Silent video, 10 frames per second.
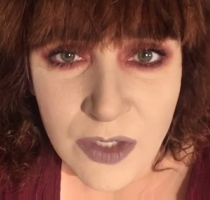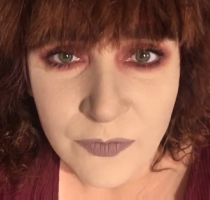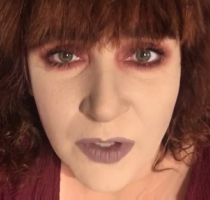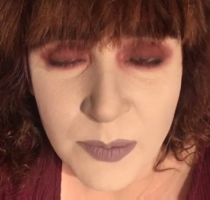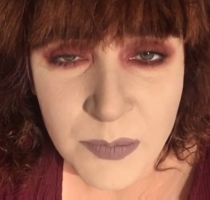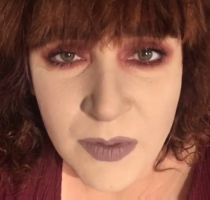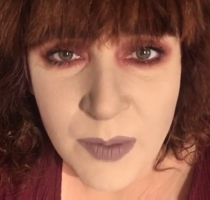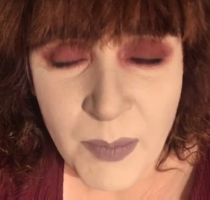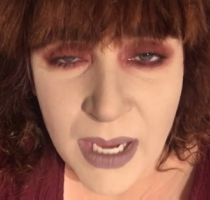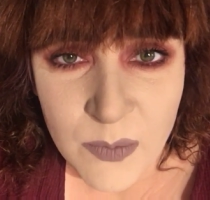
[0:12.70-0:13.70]
from the
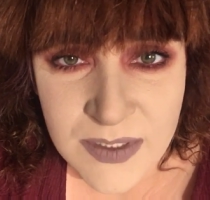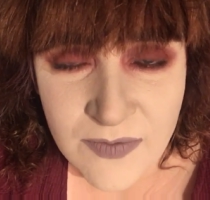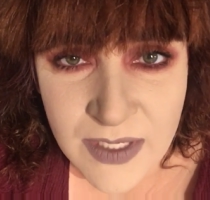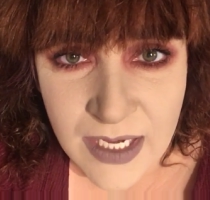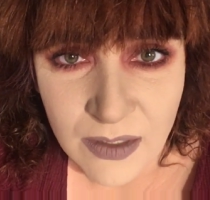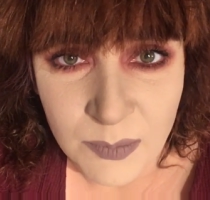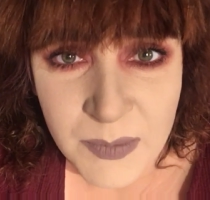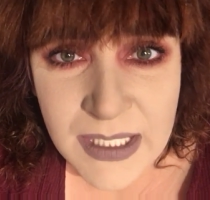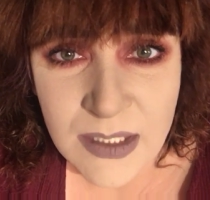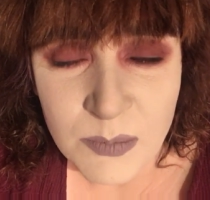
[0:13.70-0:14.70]
Pirates of the
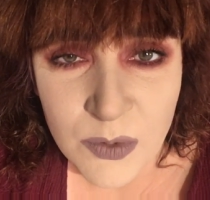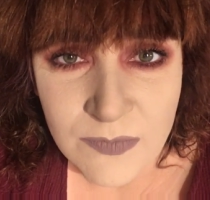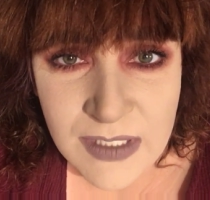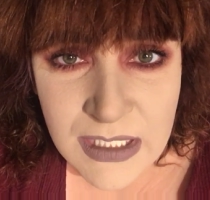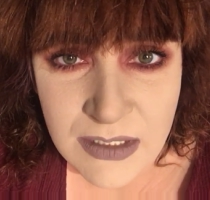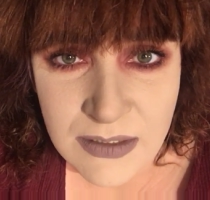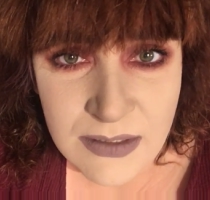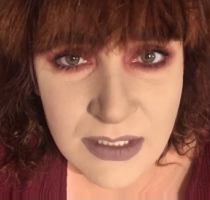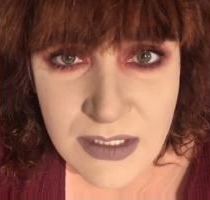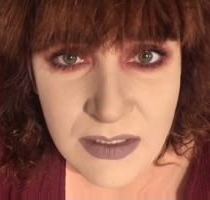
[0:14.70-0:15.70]
Caribbean
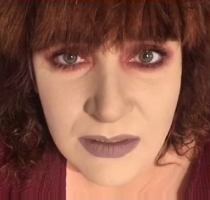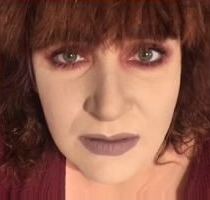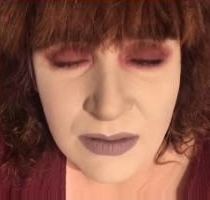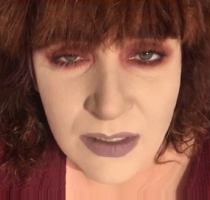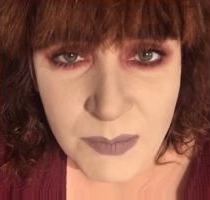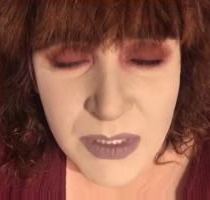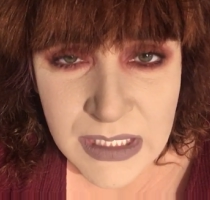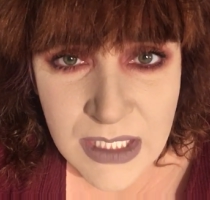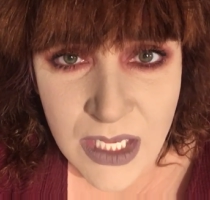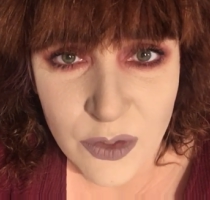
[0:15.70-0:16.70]
movies and a
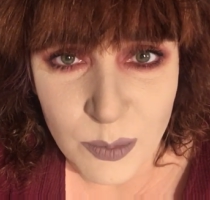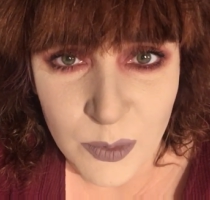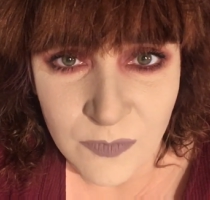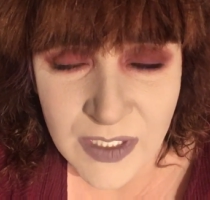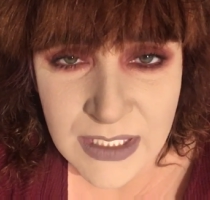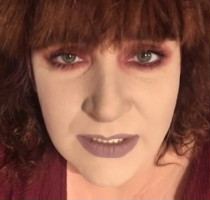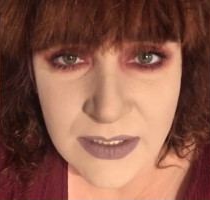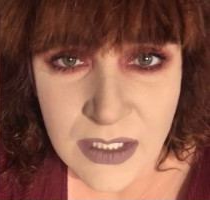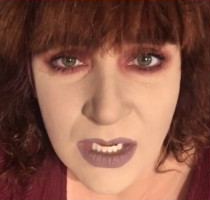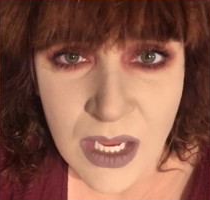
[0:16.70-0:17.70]
million other movies.
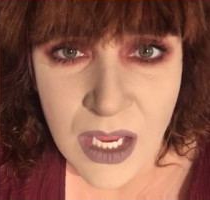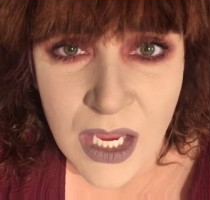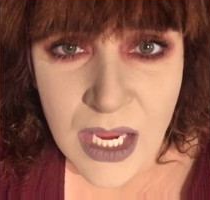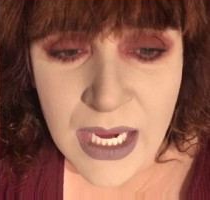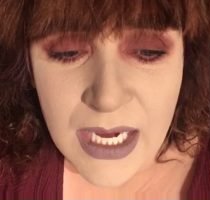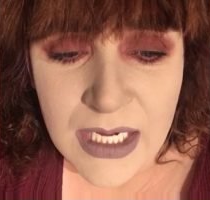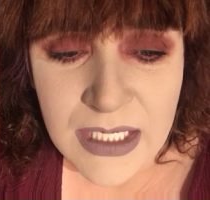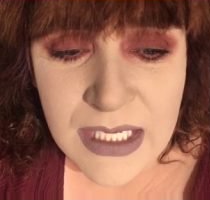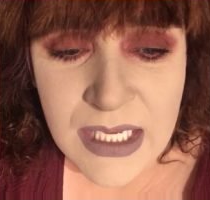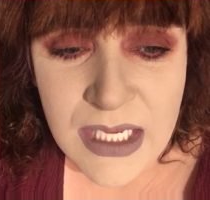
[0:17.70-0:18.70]

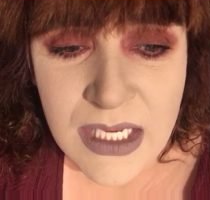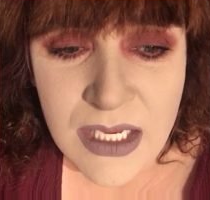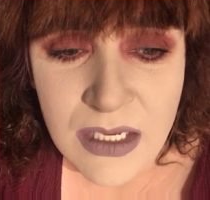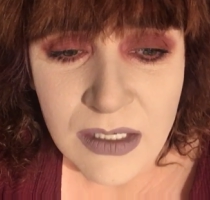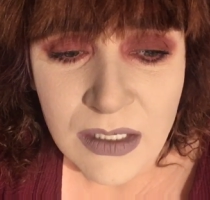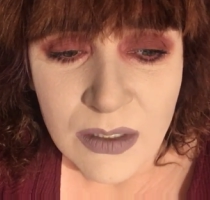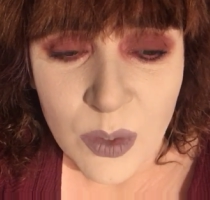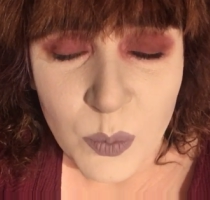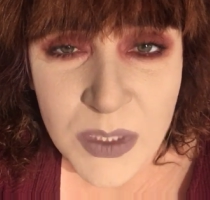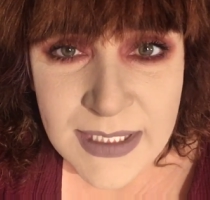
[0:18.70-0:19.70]
He
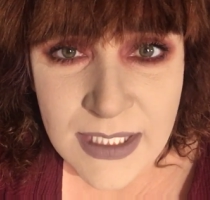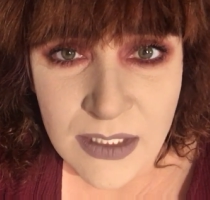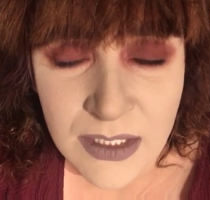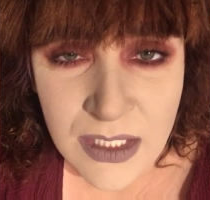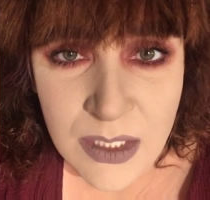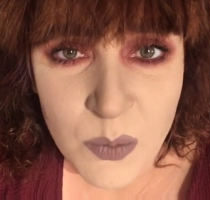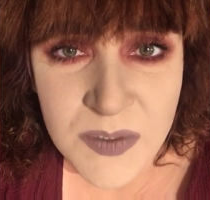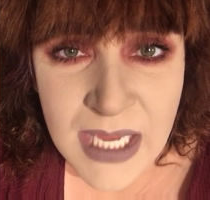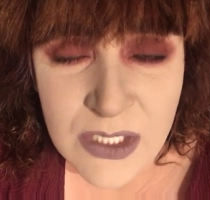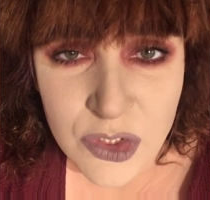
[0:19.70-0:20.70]
recently
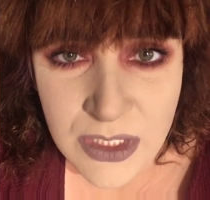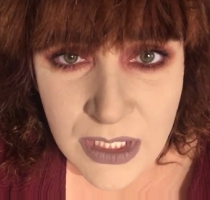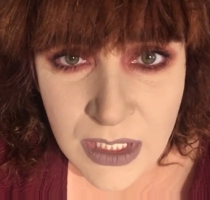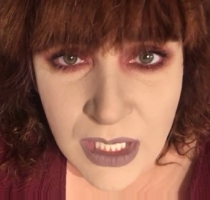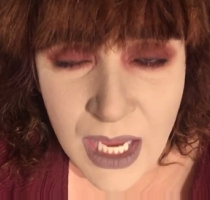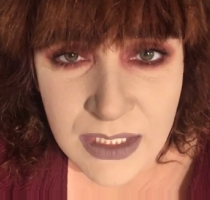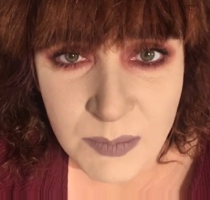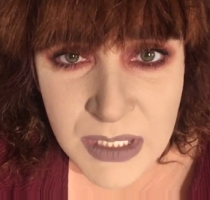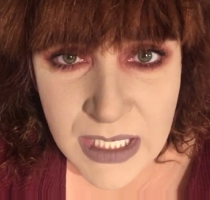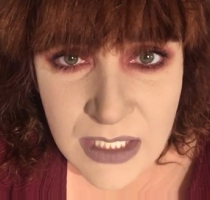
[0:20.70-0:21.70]
was actually at the
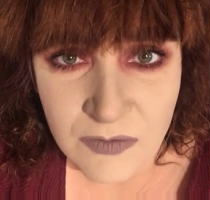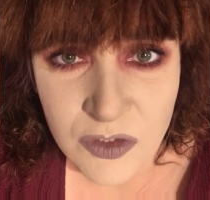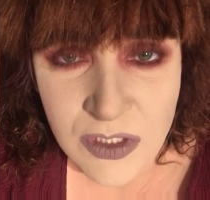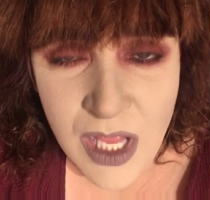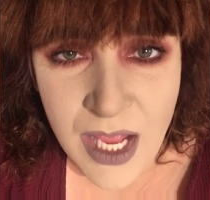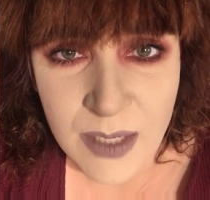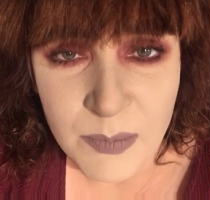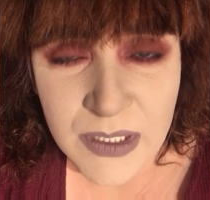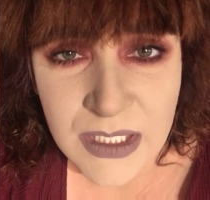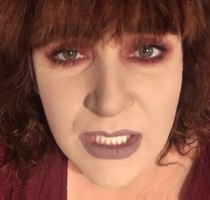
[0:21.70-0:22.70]
beginning of July,
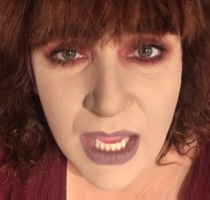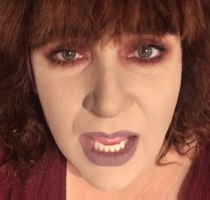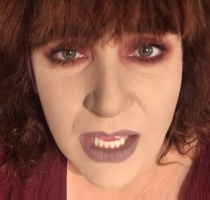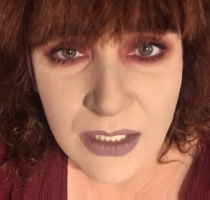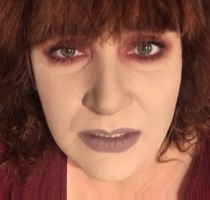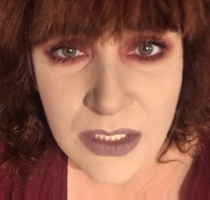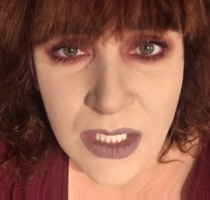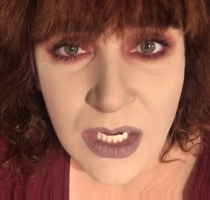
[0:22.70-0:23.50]
but he had